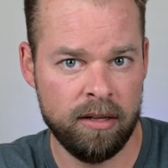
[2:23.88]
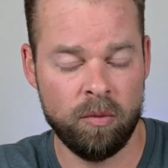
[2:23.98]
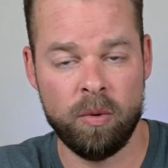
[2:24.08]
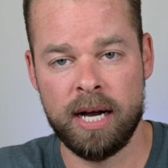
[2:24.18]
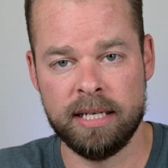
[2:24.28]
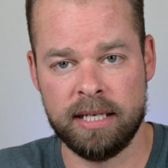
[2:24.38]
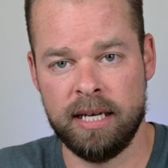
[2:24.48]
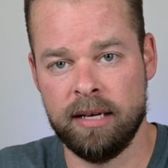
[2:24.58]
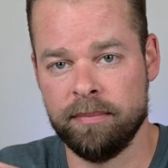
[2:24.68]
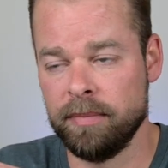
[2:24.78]

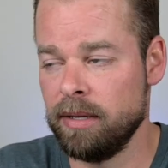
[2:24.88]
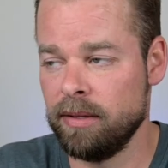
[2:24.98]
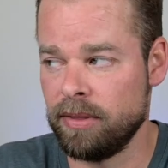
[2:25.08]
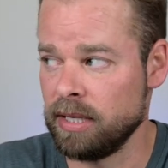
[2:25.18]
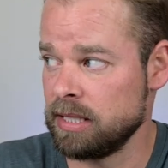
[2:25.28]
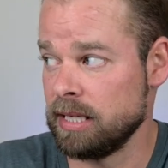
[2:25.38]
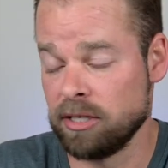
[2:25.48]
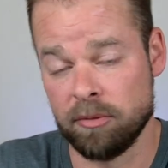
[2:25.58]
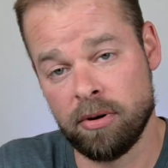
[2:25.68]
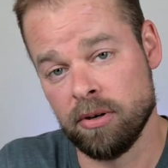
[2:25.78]
WyzeCam thinks
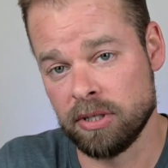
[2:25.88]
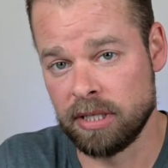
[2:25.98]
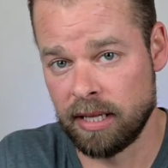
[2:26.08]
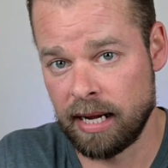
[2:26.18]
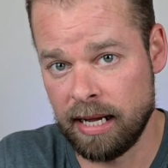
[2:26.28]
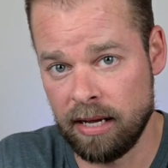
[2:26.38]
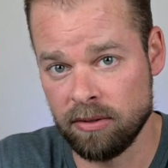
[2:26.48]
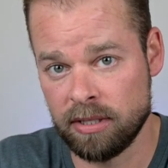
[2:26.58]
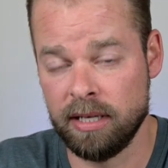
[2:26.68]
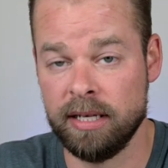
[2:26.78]
that's a person in the
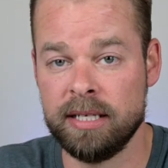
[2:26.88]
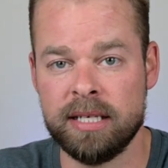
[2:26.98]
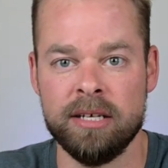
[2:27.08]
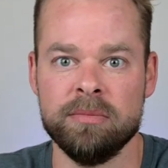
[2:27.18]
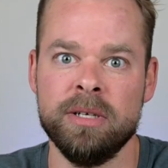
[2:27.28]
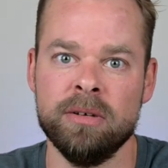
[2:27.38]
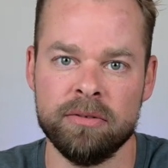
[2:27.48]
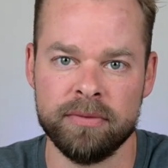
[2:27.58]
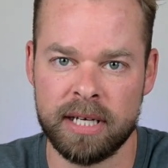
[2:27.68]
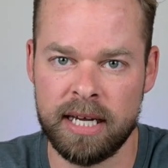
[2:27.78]
house and it sends me a
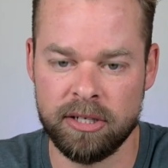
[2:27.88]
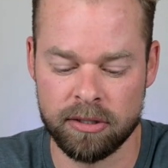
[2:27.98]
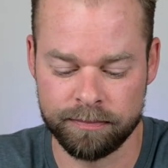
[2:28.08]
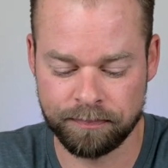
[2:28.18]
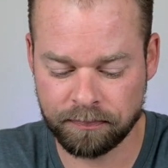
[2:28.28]
notification.